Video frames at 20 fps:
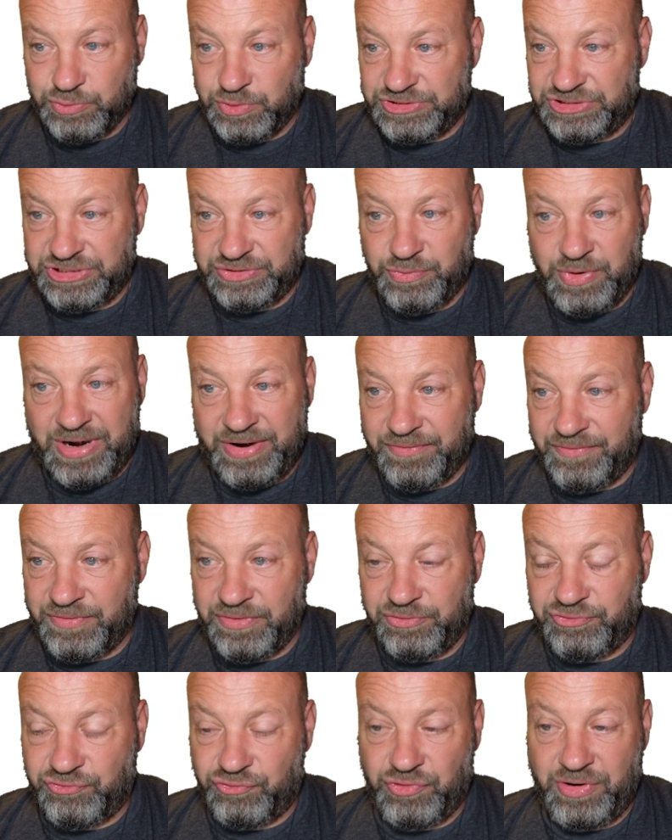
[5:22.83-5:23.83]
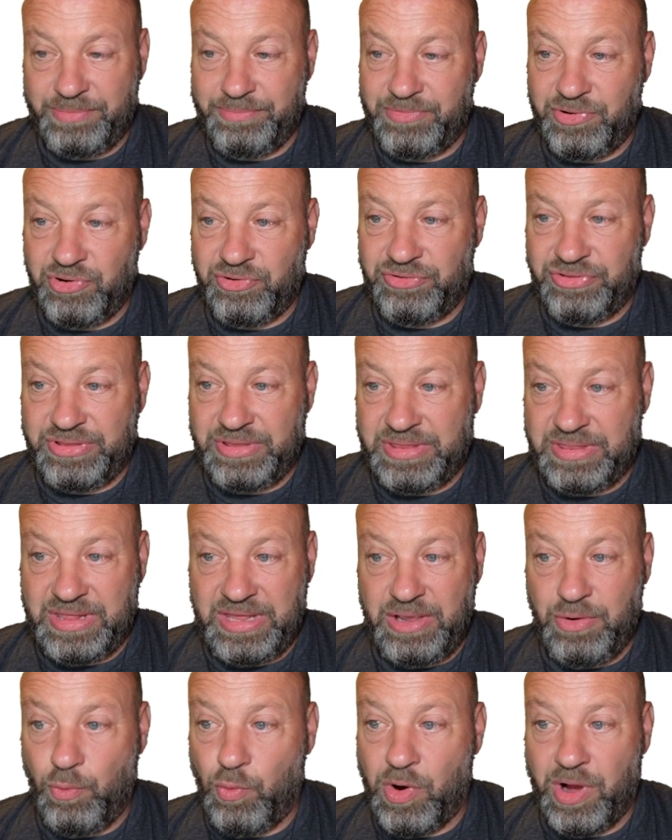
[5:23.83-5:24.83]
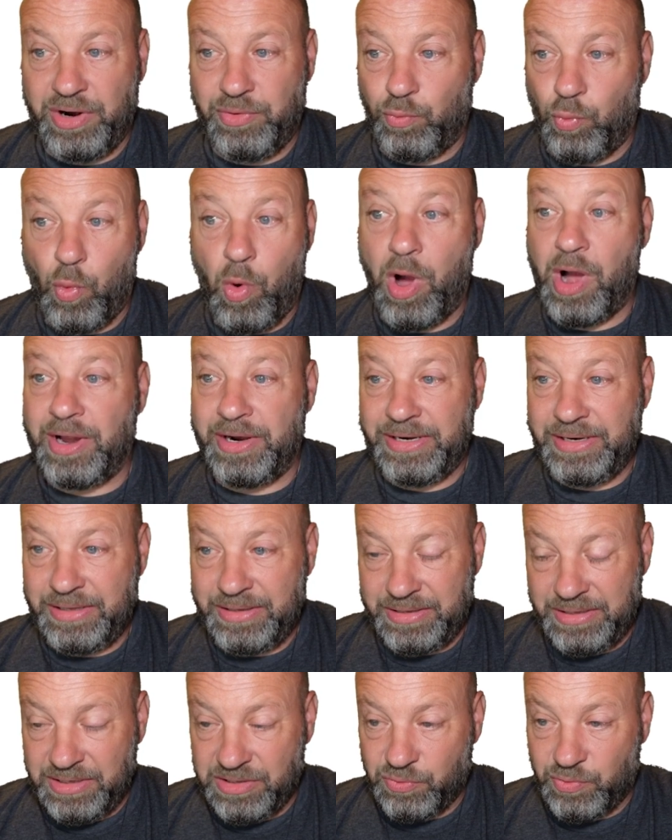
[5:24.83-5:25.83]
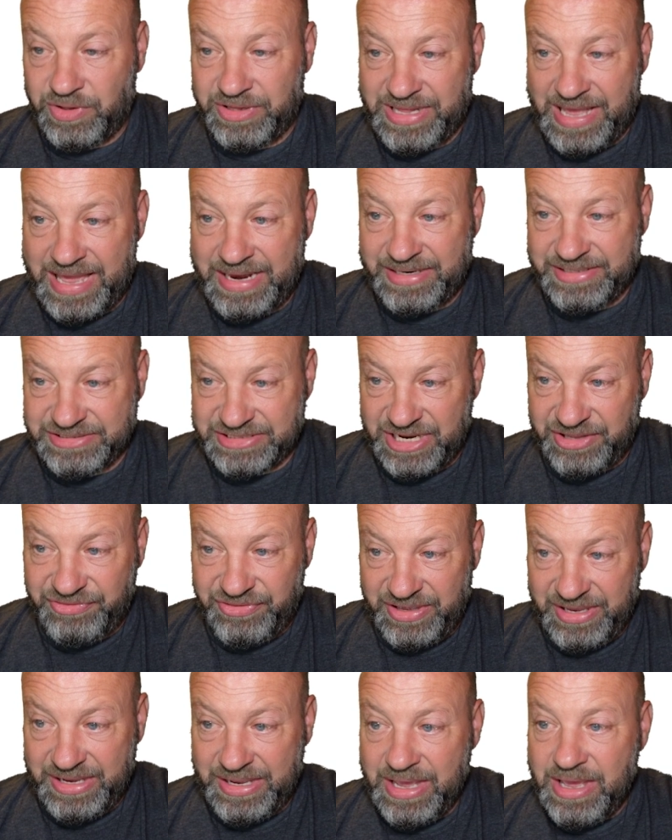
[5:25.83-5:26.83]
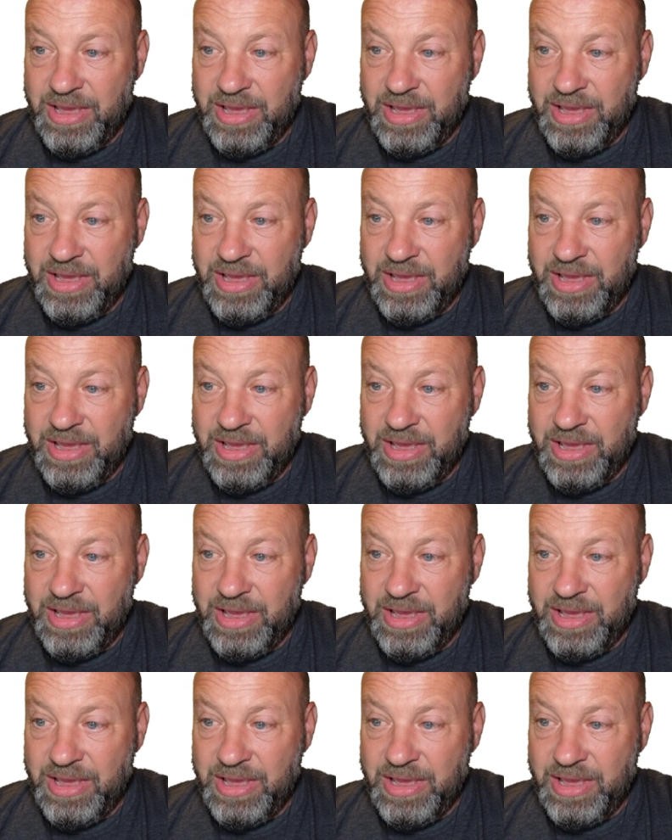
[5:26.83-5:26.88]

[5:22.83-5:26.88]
which whatever trim, or T11 is what that is, I think.